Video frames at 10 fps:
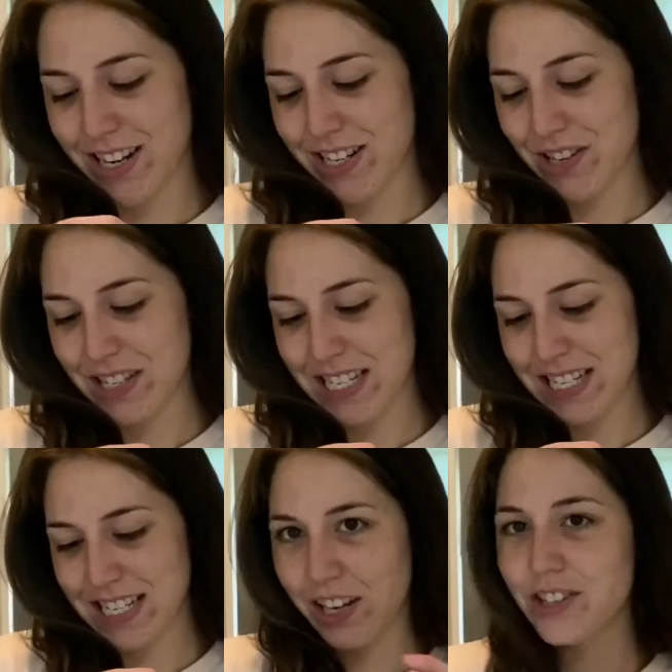I do
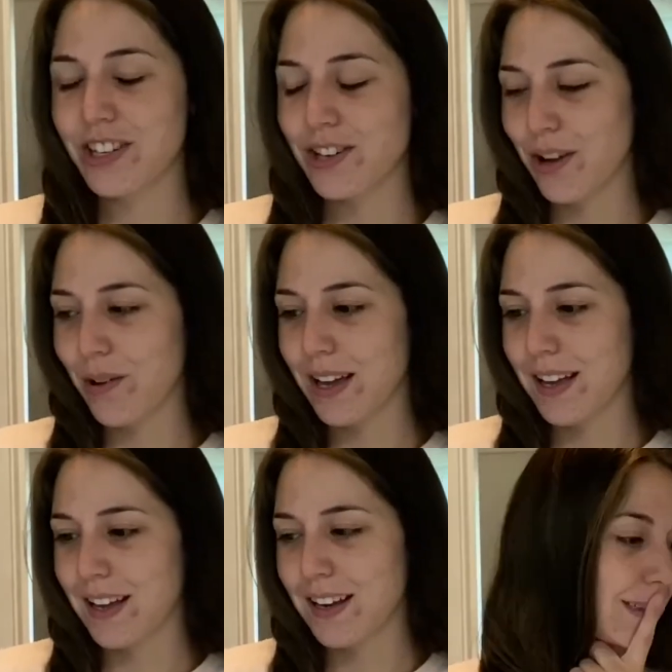it? I shouldn't do it.
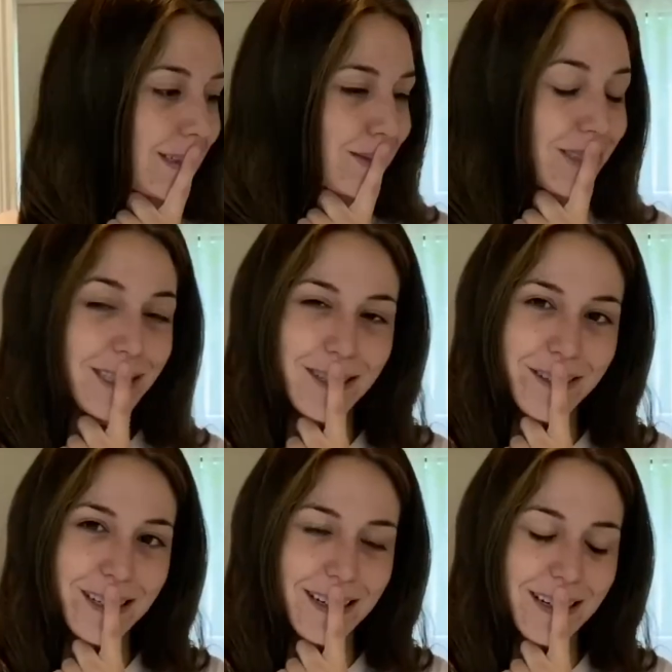I'm gonna do
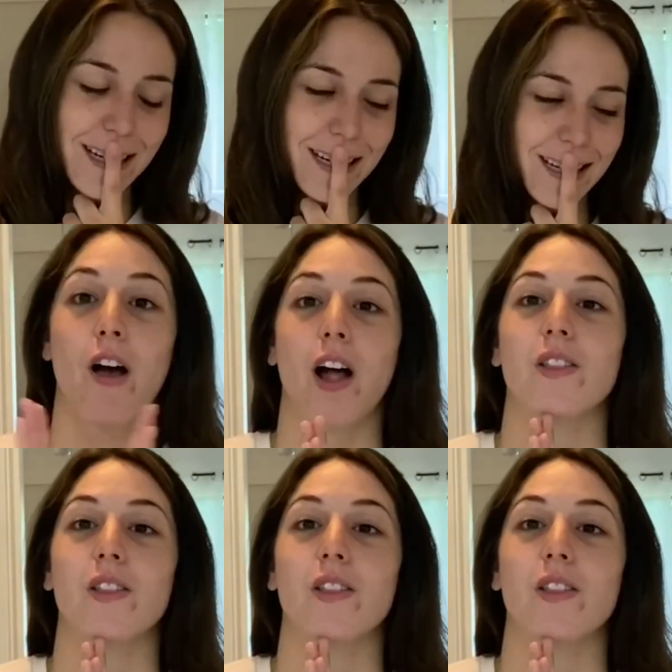it, aren't I?